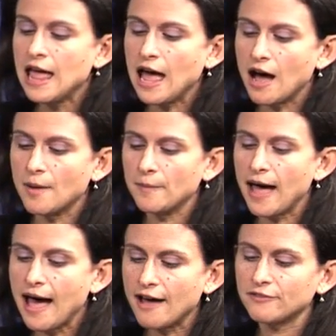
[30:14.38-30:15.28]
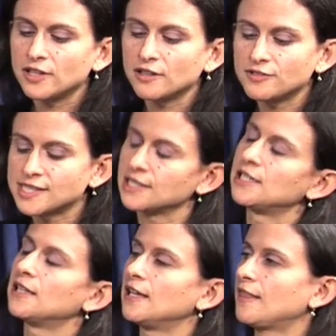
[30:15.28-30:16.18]
Um, having a
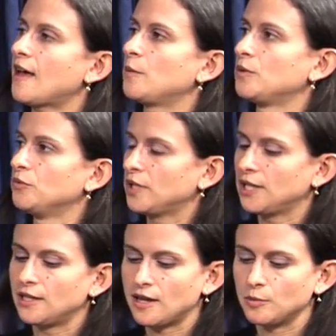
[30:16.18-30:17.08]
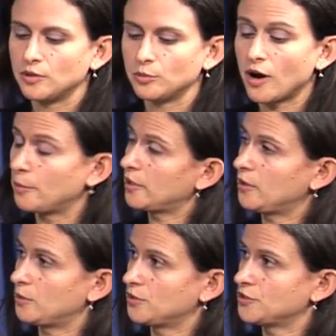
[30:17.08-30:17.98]
facility like that would really enable property
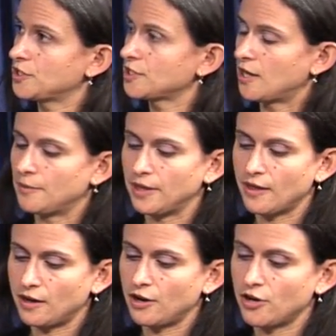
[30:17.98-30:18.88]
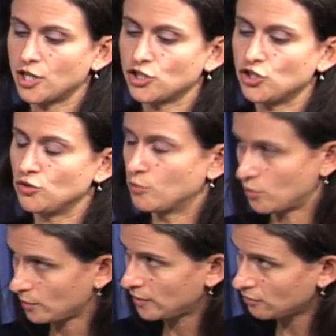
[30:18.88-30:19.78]
owners um, in that area to do more
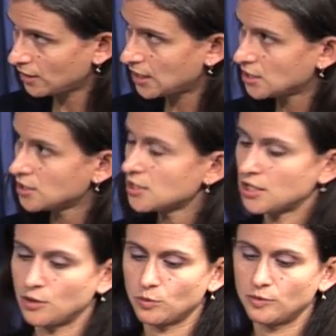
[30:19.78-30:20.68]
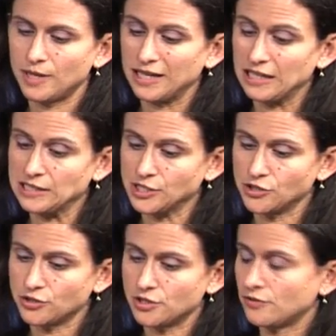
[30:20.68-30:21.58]
with their land. It would make it easier
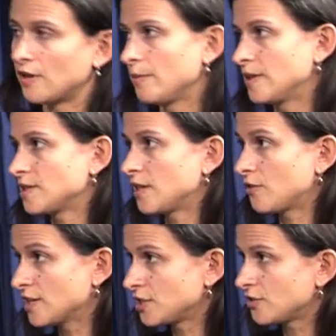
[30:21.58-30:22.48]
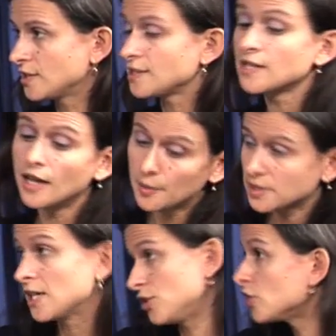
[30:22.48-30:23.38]
to develop things like restaurants,
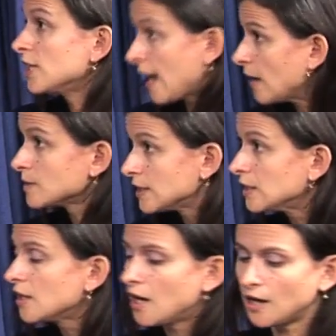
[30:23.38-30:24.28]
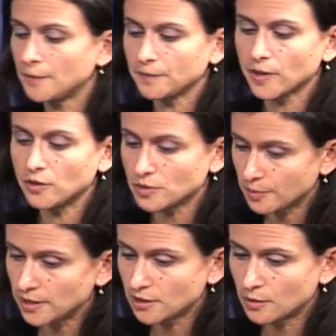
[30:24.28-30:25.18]
potentially housing, um, you know,
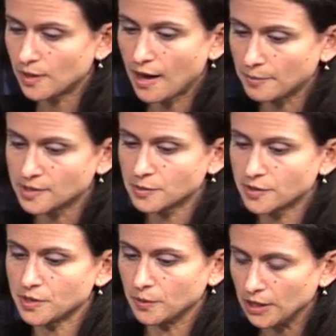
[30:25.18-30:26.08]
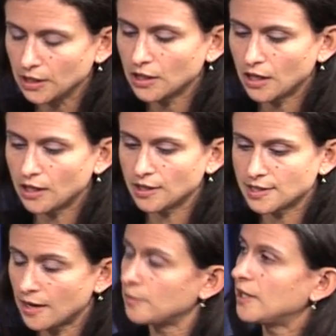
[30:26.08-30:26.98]
depending on what happens with zoning uh, at
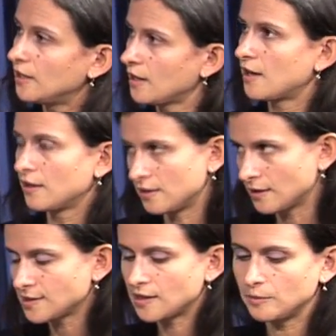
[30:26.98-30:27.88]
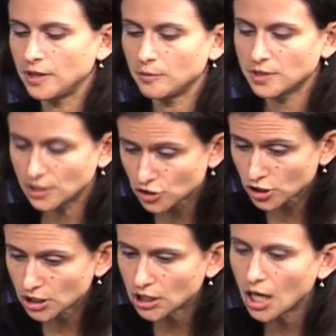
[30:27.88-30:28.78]
town meeting and at the next town meeting
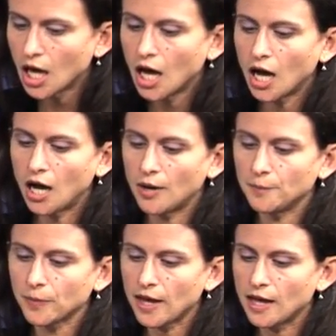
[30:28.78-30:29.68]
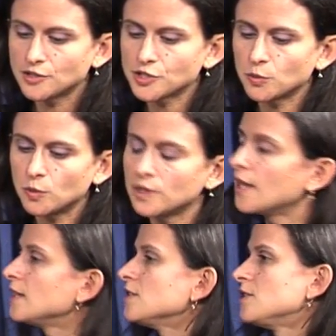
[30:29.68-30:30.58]
potentially. Um, and so what we'd
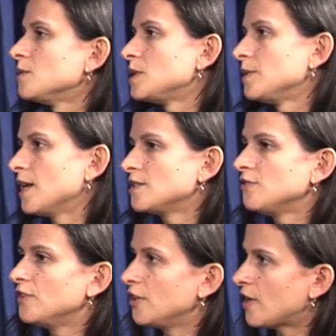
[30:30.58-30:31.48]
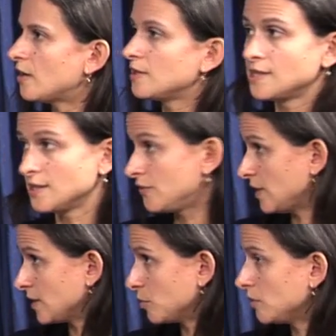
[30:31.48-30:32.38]
like to do is we'd like to figure out, is this
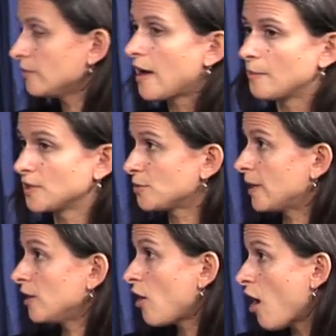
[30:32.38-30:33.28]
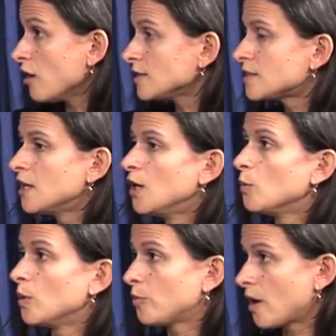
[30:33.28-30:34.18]
feasible? How much might it cost?
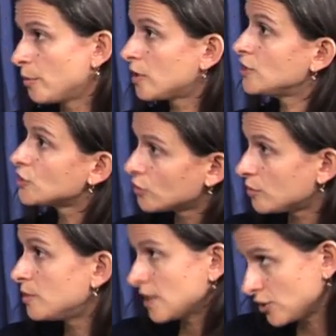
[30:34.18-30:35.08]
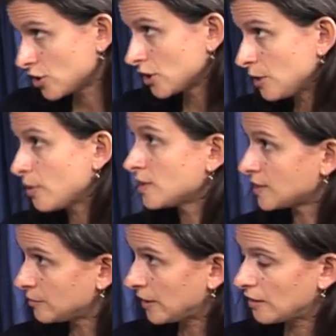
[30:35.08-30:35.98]
What properties could potentially
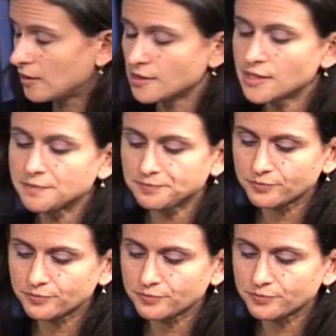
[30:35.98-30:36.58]
participate in this?